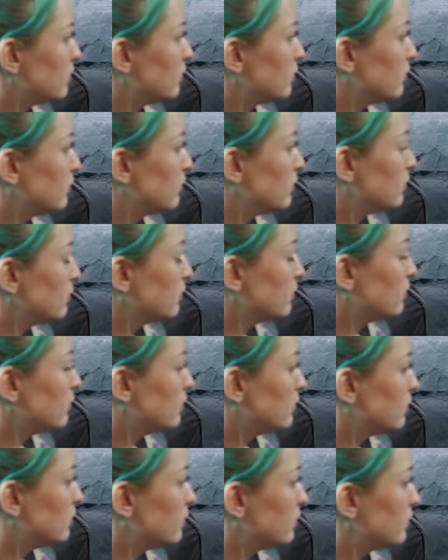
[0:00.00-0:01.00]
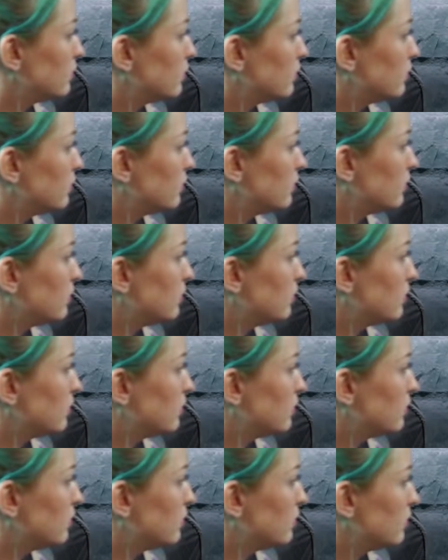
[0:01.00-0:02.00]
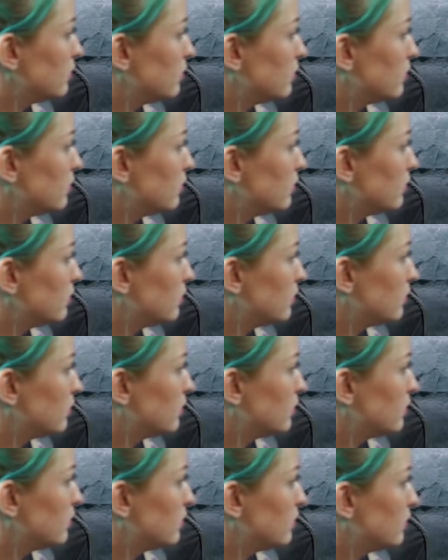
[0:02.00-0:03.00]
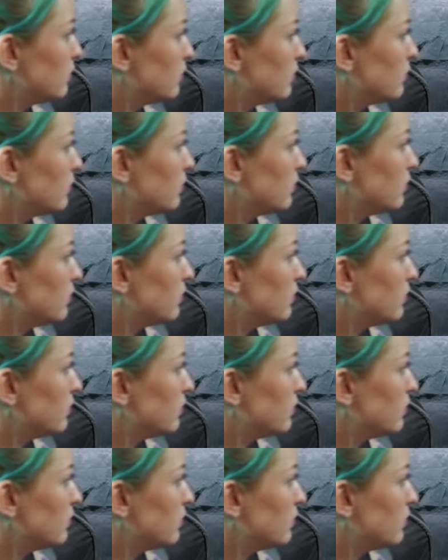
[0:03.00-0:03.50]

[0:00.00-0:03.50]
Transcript: [no speech]